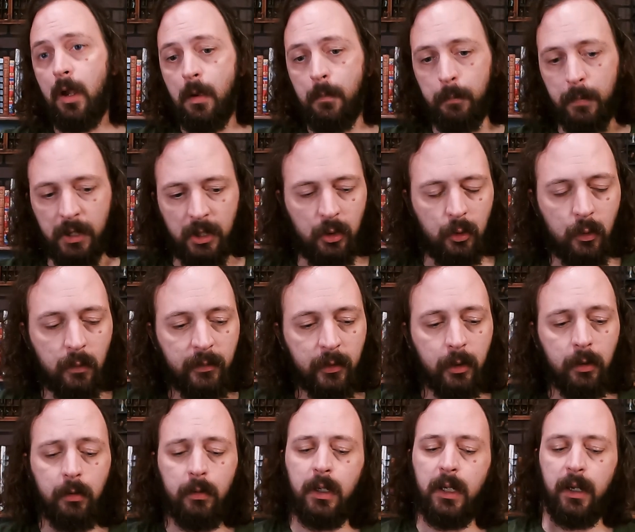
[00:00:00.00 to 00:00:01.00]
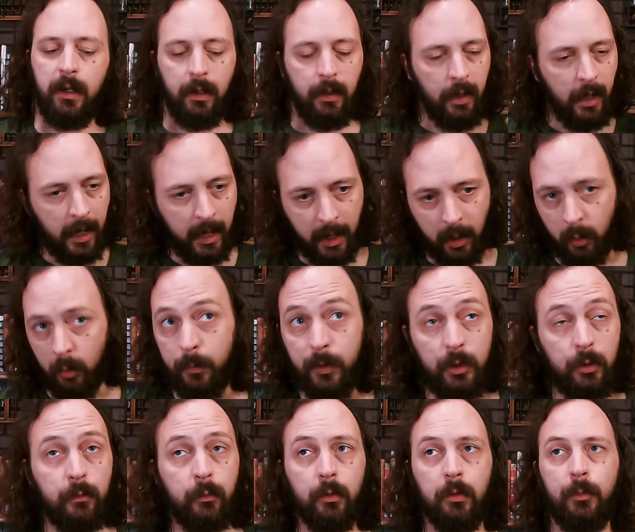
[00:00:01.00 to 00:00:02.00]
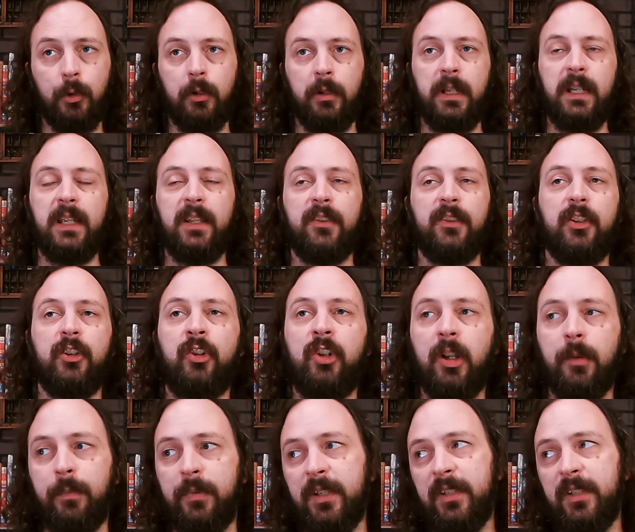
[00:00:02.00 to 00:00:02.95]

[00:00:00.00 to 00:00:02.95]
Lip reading: Maneuver, how maneuverable is the ship?